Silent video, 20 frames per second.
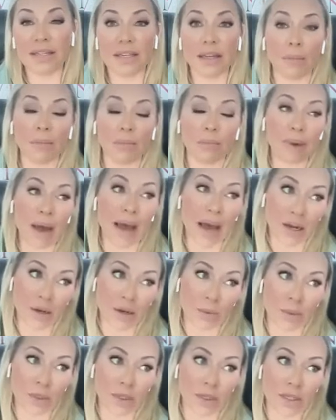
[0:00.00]
step
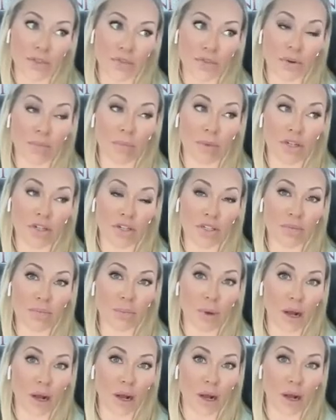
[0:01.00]
backwards for a much
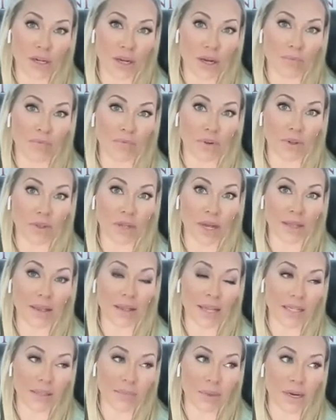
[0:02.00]
smaller job for a lot
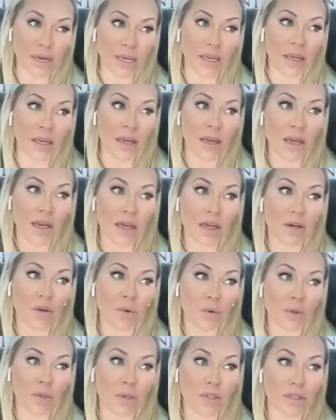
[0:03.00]
less money in
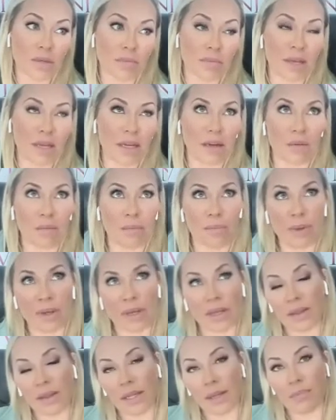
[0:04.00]
order to make a
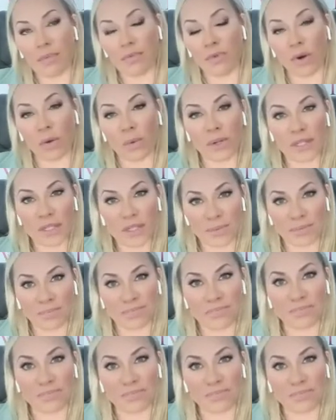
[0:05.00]
big leap forwards.